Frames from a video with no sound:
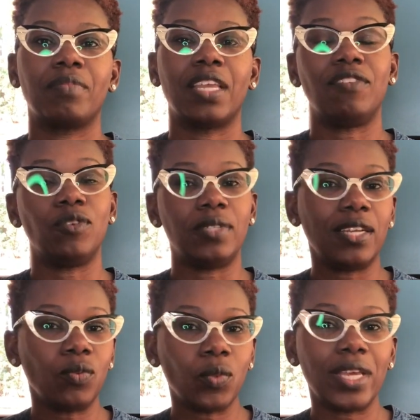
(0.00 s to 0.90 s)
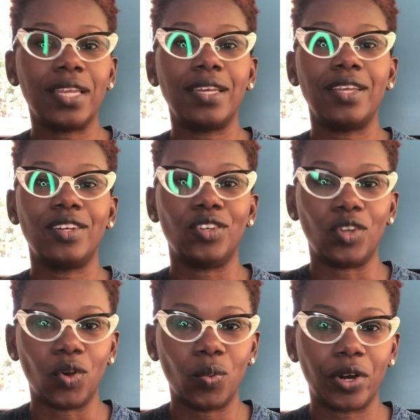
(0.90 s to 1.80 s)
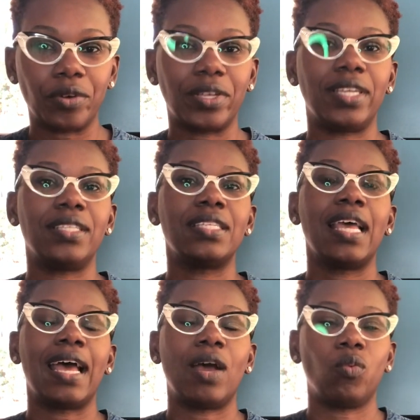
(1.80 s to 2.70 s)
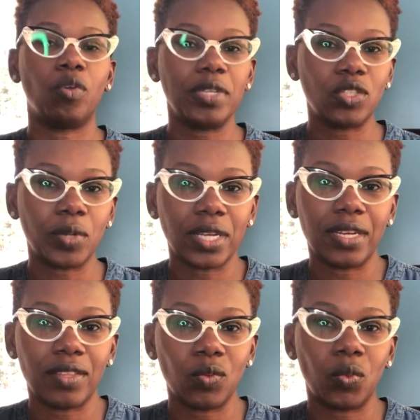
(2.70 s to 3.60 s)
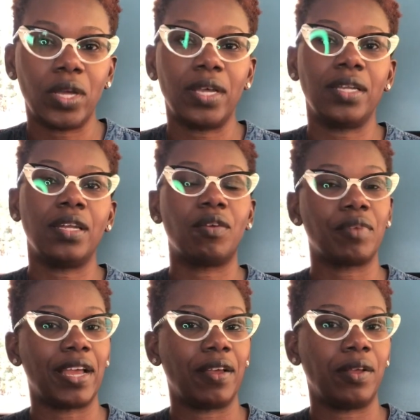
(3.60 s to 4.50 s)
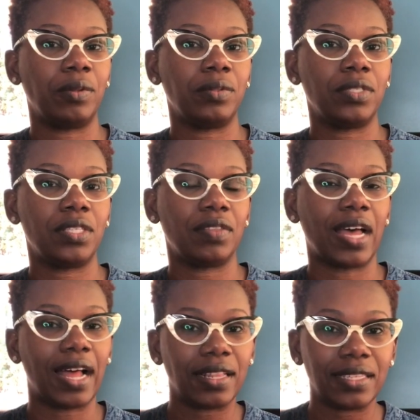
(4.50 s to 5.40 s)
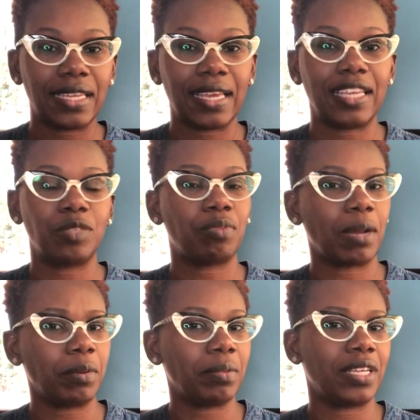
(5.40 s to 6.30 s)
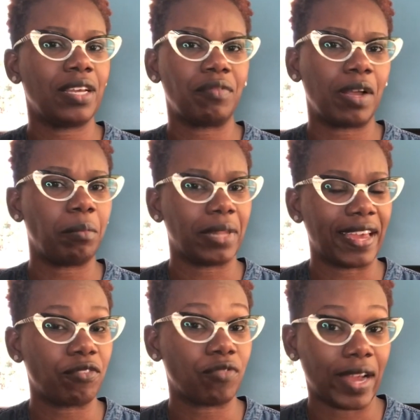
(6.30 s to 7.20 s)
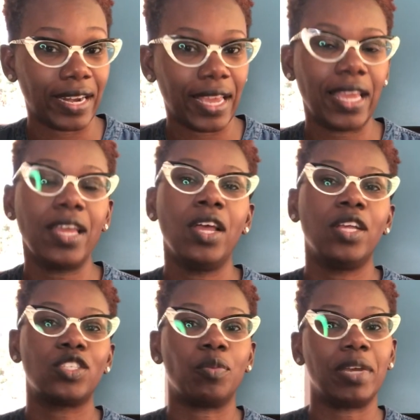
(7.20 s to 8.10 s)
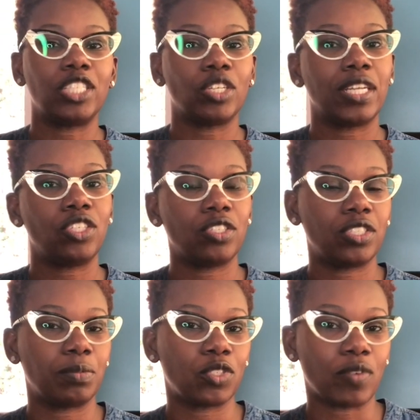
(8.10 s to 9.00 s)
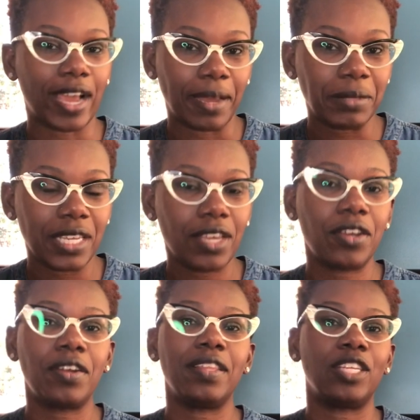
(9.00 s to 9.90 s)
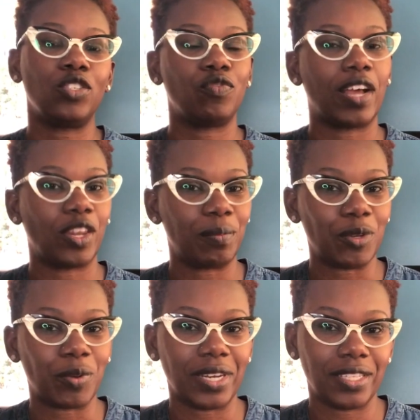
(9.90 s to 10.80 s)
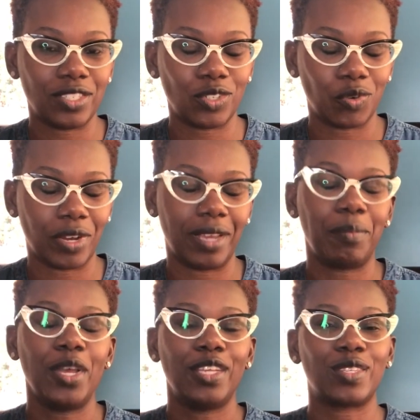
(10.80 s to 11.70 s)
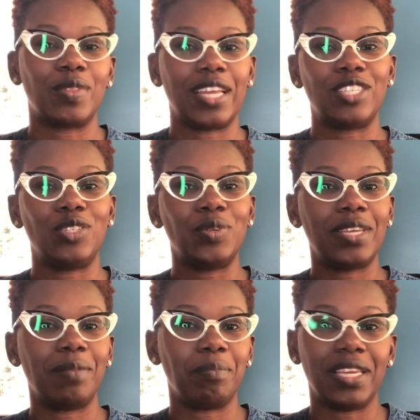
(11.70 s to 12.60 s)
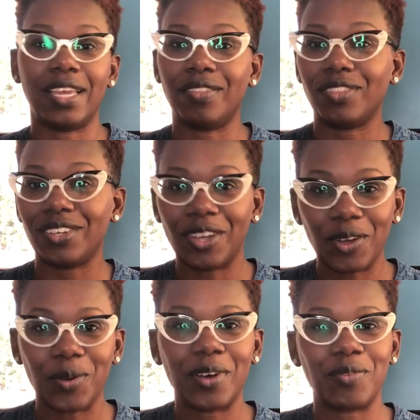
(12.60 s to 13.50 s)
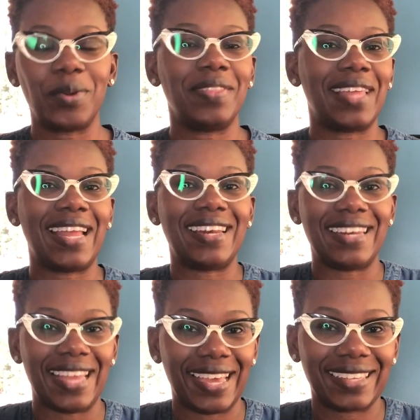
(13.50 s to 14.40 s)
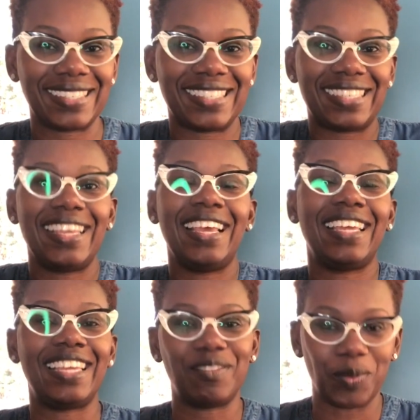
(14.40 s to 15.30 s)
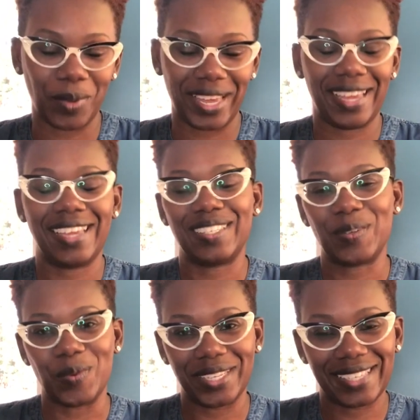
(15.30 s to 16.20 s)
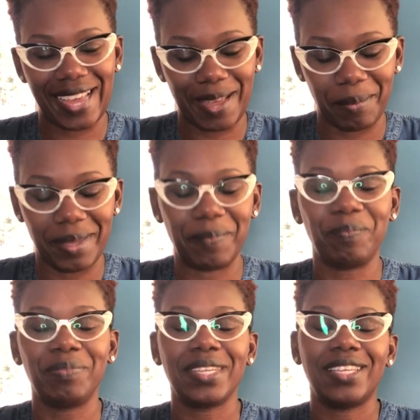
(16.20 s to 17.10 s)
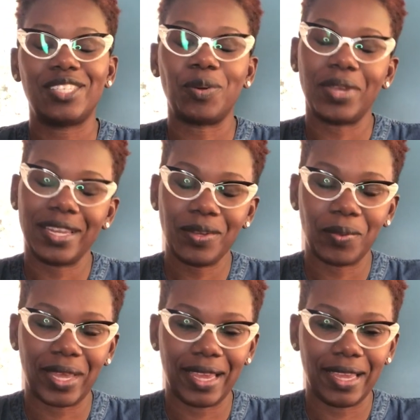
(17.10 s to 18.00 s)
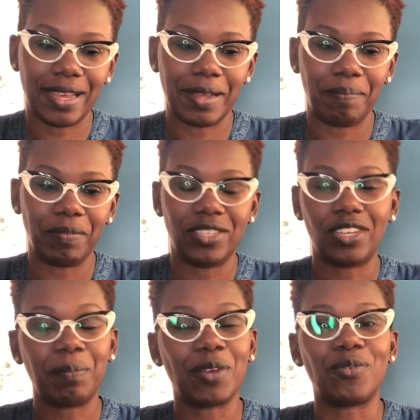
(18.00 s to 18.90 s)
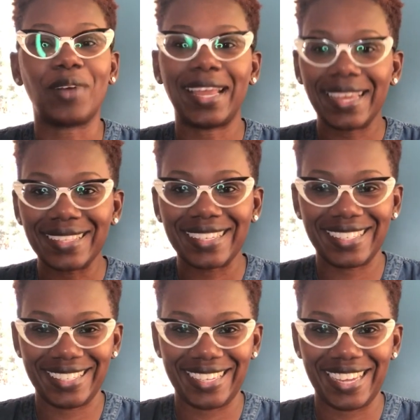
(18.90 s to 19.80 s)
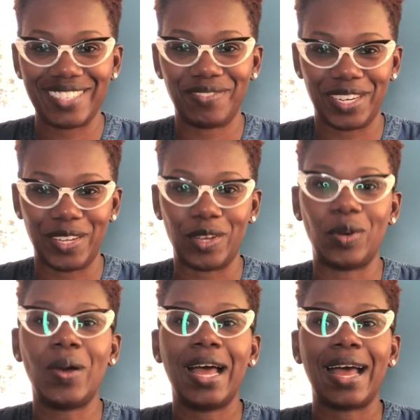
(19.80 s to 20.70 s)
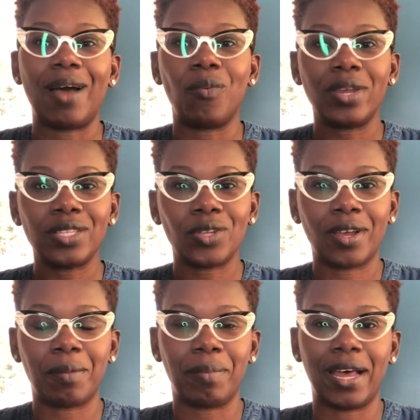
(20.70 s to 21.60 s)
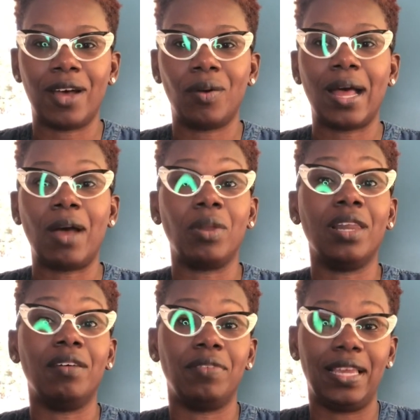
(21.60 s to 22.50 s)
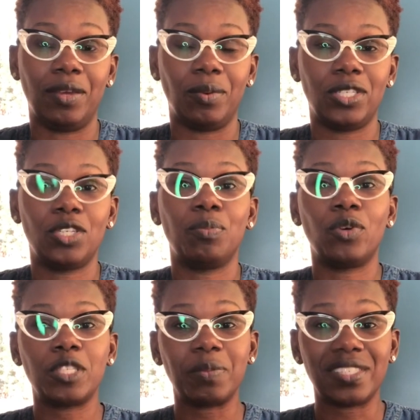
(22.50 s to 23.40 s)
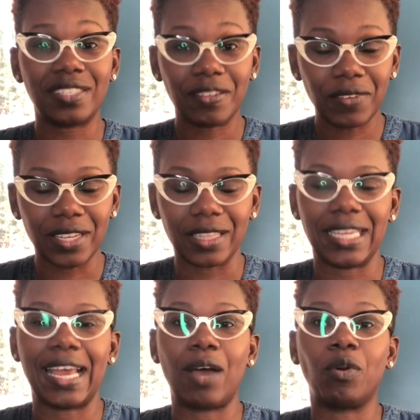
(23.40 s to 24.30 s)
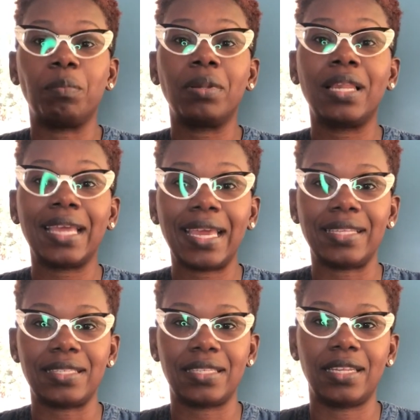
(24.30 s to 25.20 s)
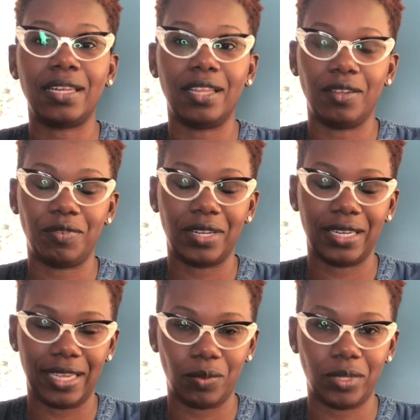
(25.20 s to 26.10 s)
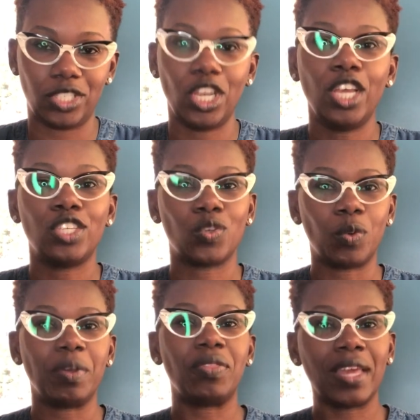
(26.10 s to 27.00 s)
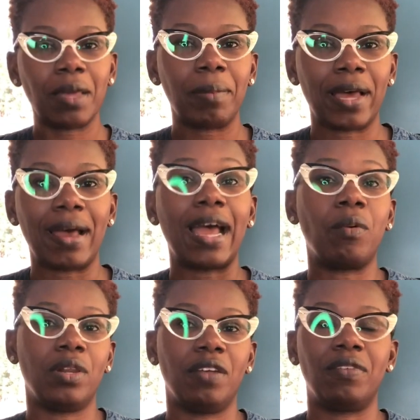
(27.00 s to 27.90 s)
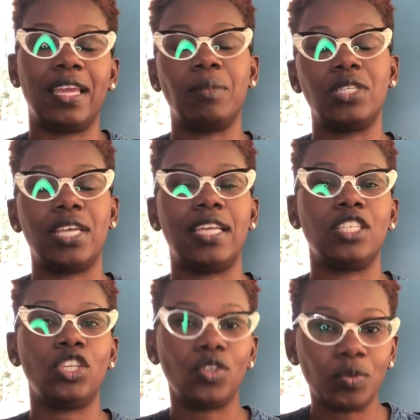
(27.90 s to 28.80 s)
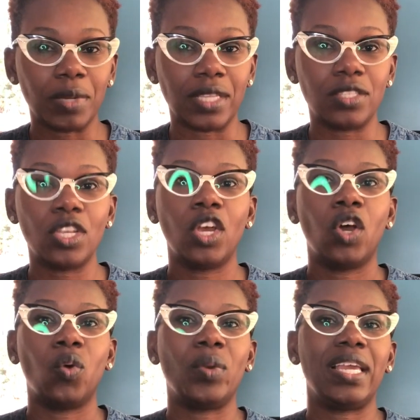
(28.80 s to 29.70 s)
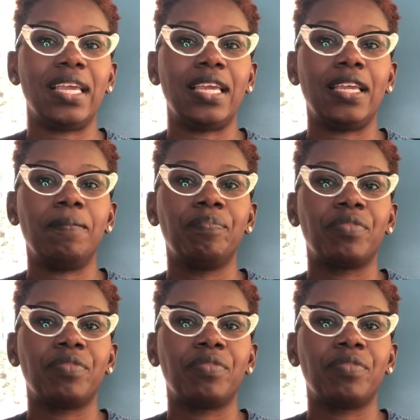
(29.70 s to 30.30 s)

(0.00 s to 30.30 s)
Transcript: If you didn't win, no worries. I will be doing another one around the holidays, probably around Black Friday. So make sure that you're subscribed here and that you follow me on Instagram so that you can be in the know of when that next giveaway is going to happen. So anyway, jumping right into today's video, I want to talk about our love language, more specifically our plants' love language. So when we think about our love language as humans, we